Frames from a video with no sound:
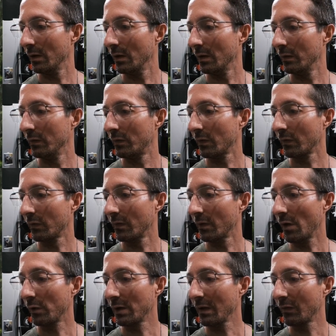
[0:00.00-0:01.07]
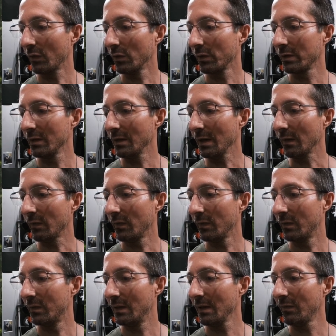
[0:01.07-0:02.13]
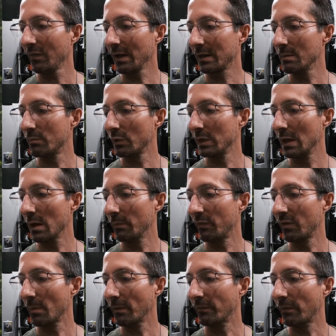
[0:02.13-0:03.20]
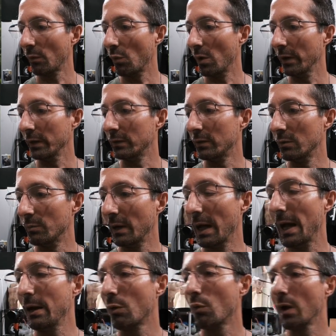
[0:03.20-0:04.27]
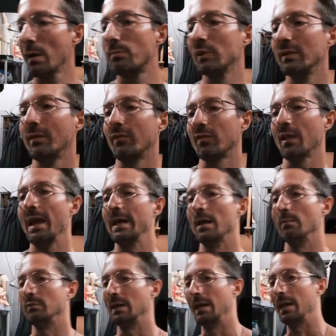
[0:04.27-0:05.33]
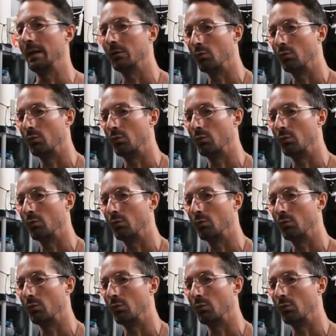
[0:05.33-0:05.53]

Zerks. Okay, so look at this. This I can bring up some if I wanted to, but I don't want to bring this light up yet. I don't